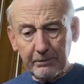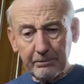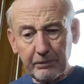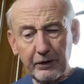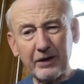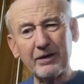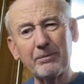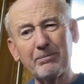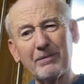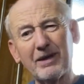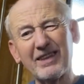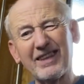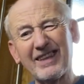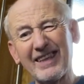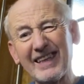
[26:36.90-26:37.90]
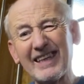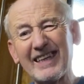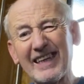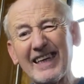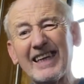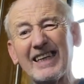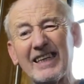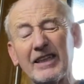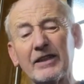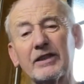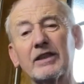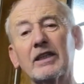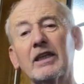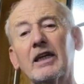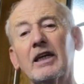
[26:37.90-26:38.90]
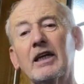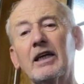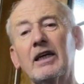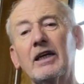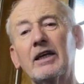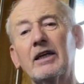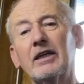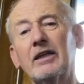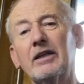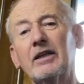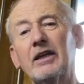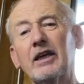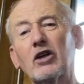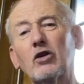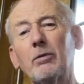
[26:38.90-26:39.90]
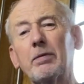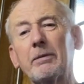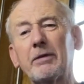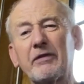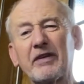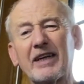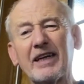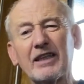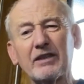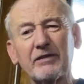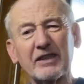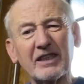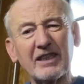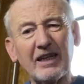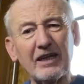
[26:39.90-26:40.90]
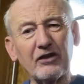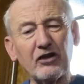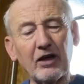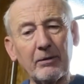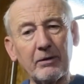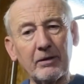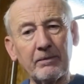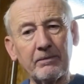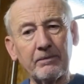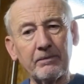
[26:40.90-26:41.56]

But my thinking is, it could be a bit of a case of a sledgehammer